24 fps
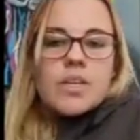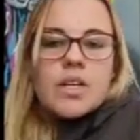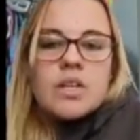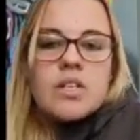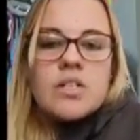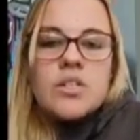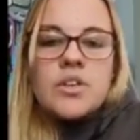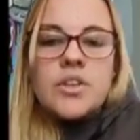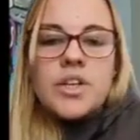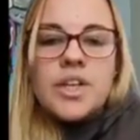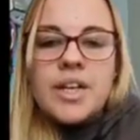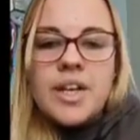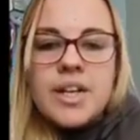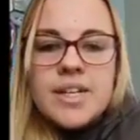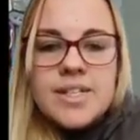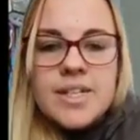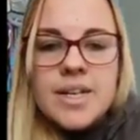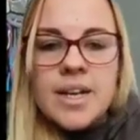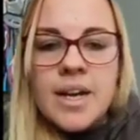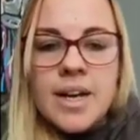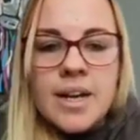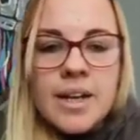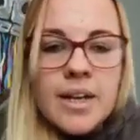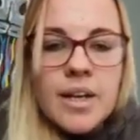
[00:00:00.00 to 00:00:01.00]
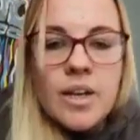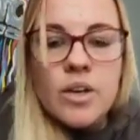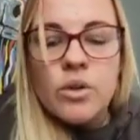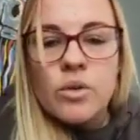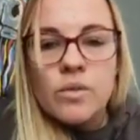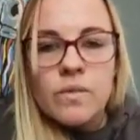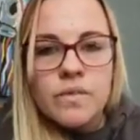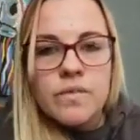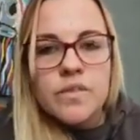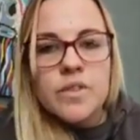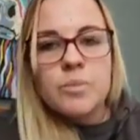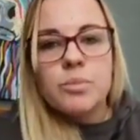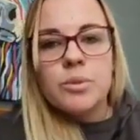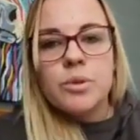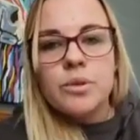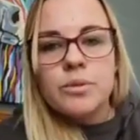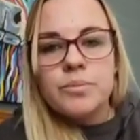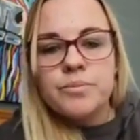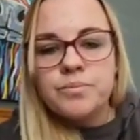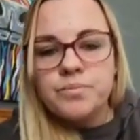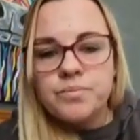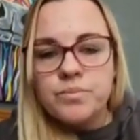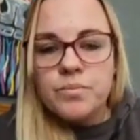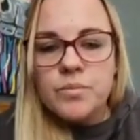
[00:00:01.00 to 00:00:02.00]
Sorry guys, I can't get
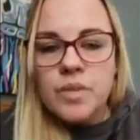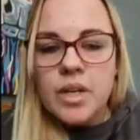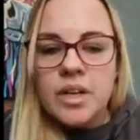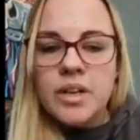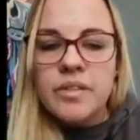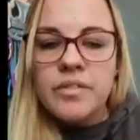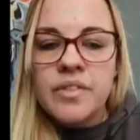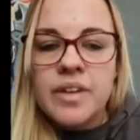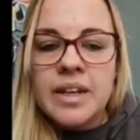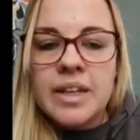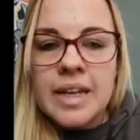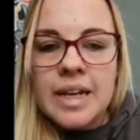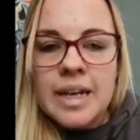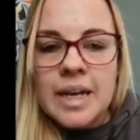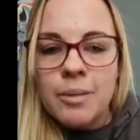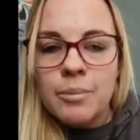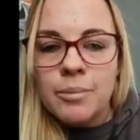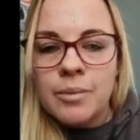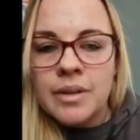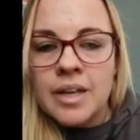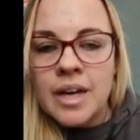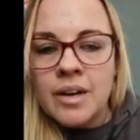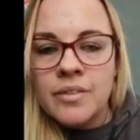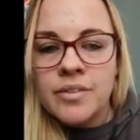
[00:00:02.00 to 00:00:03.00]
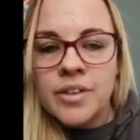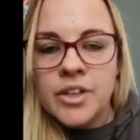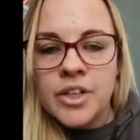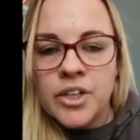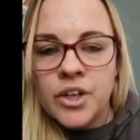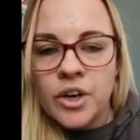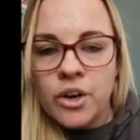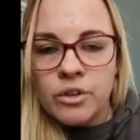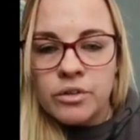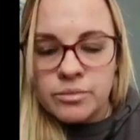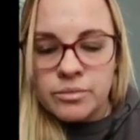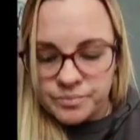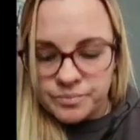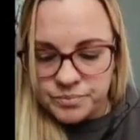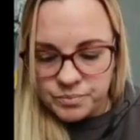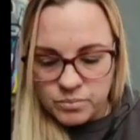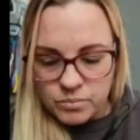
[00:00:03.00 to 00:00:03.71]
comfortable and I feel like I'm yaffling on.